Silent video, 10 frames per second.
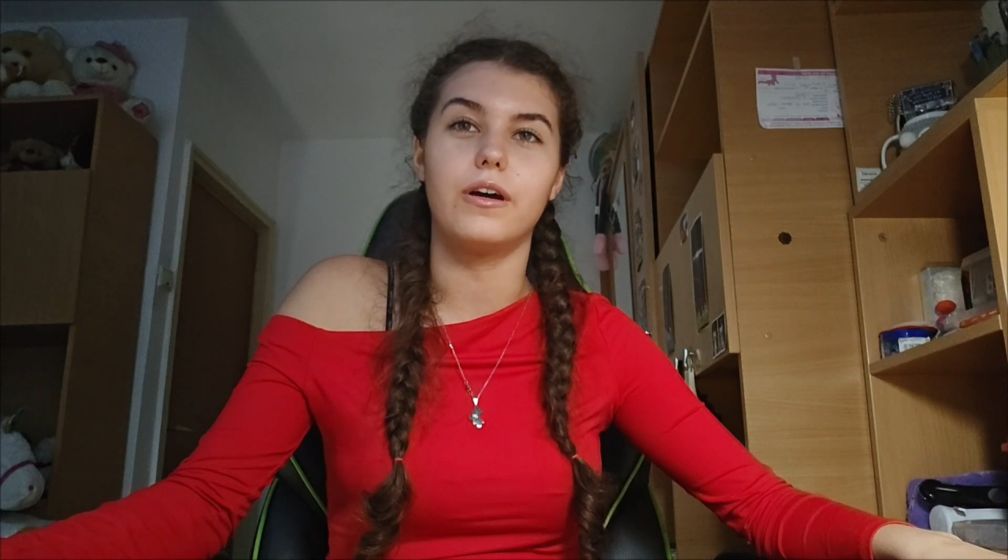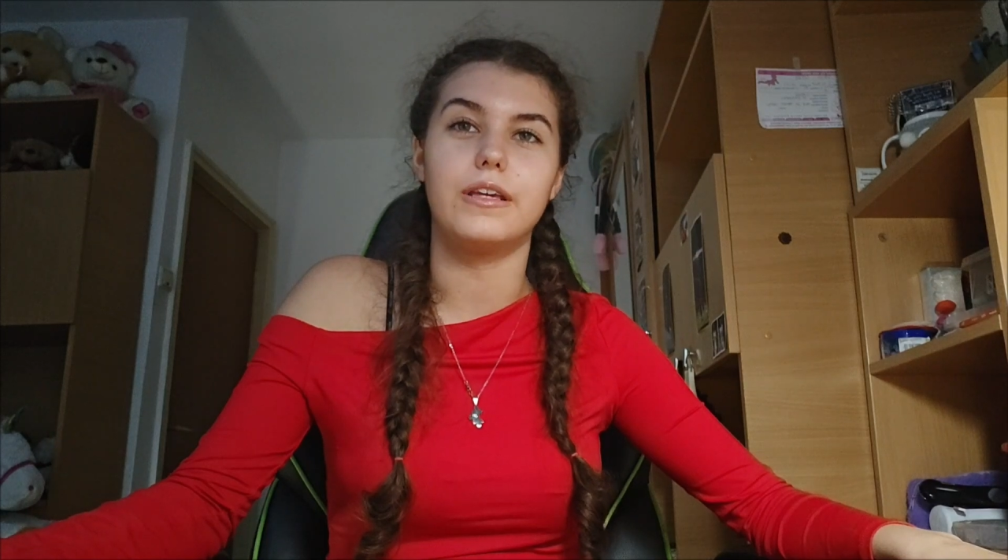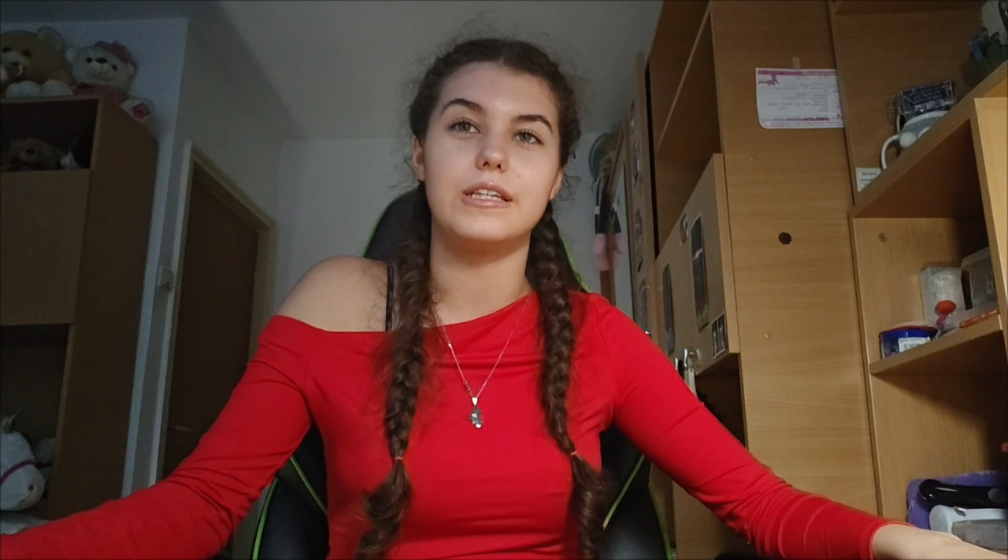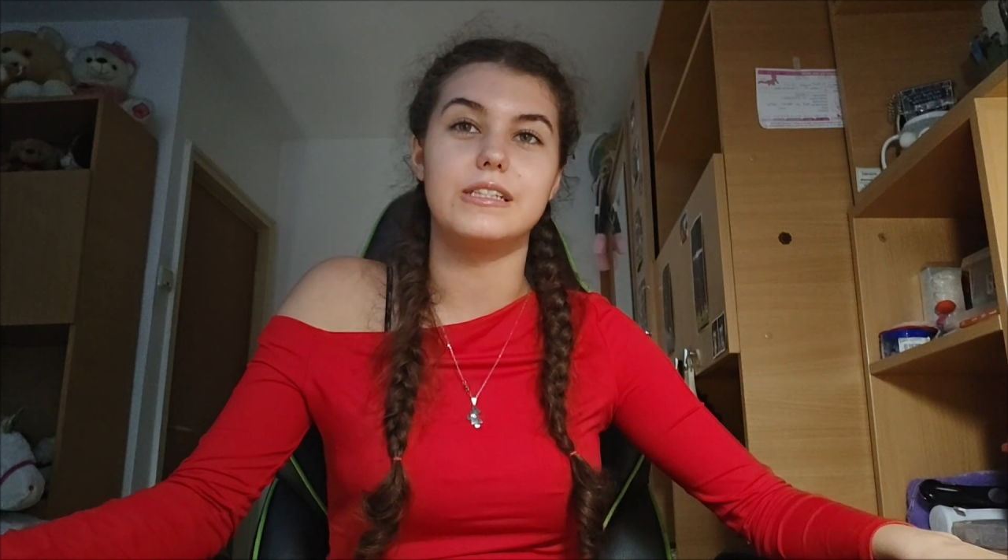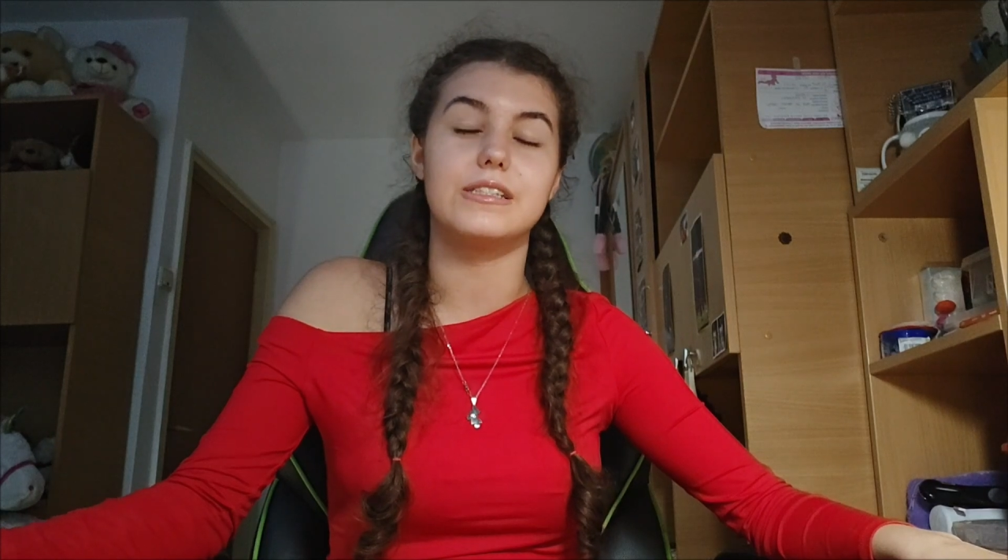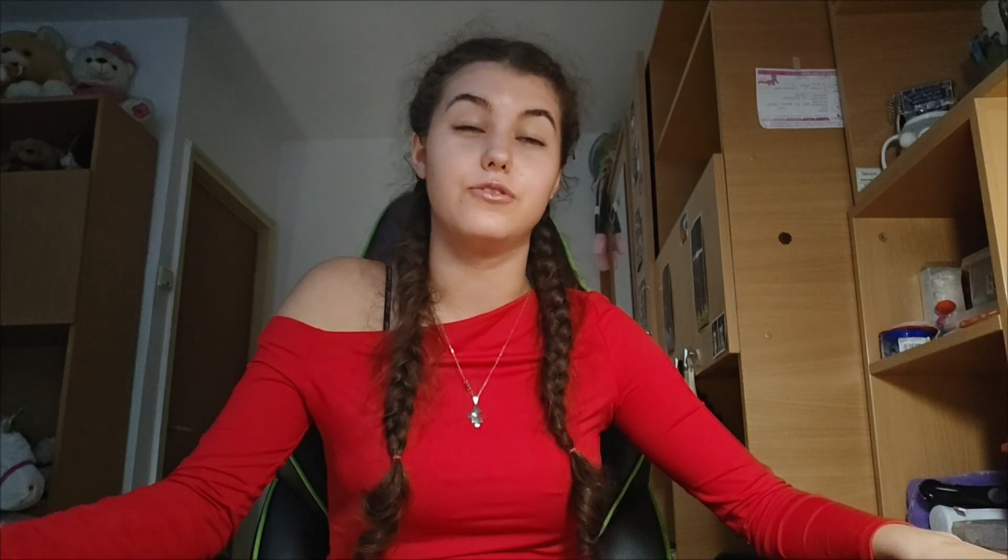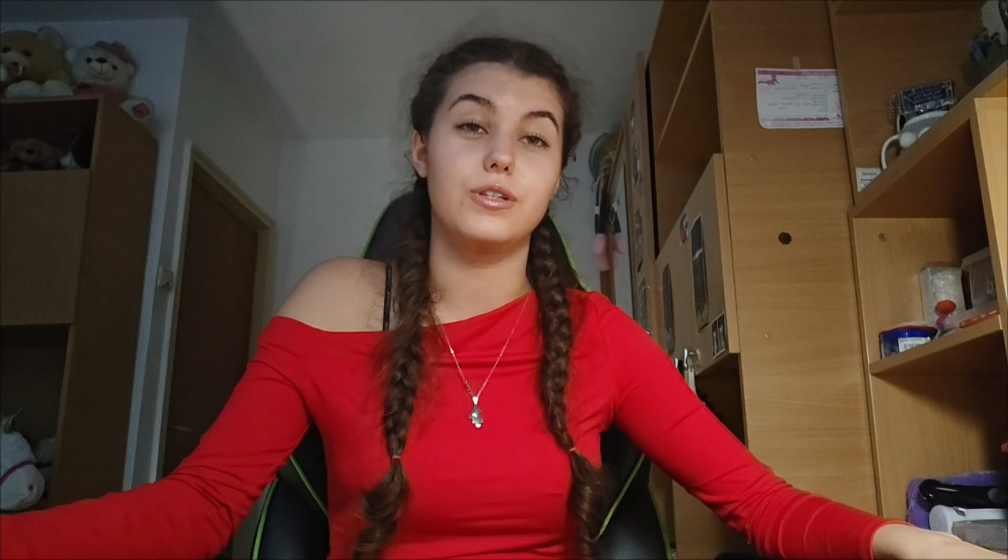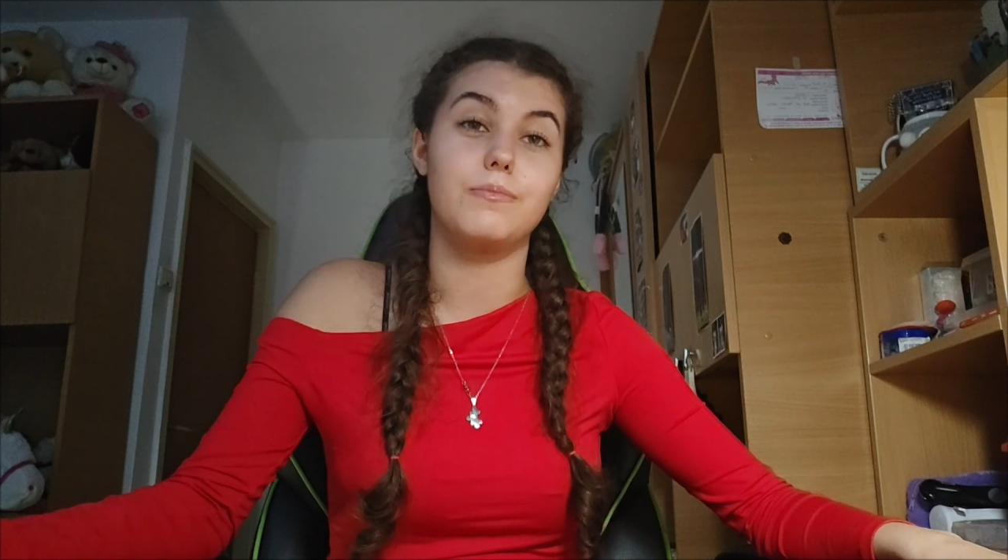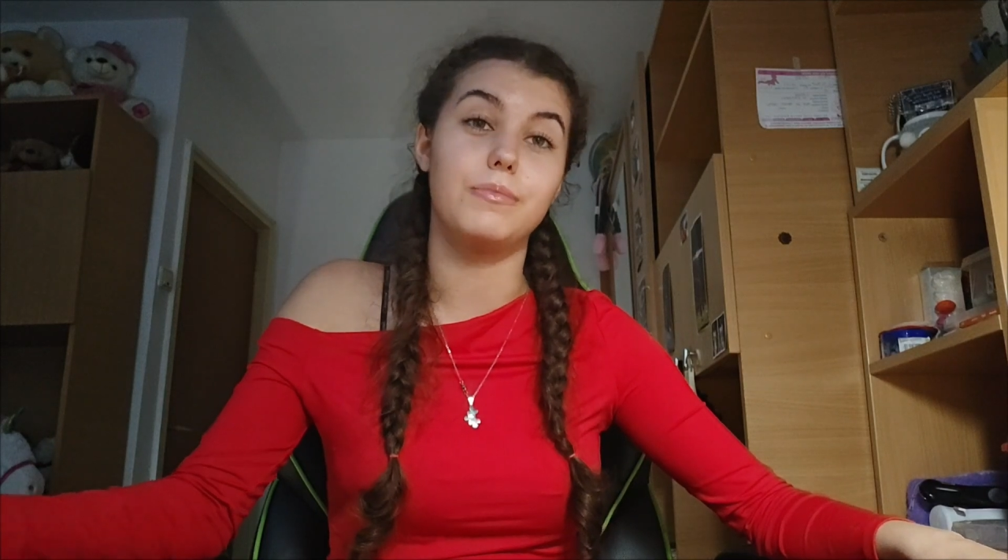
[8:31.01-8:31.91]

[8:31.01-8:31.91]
his dream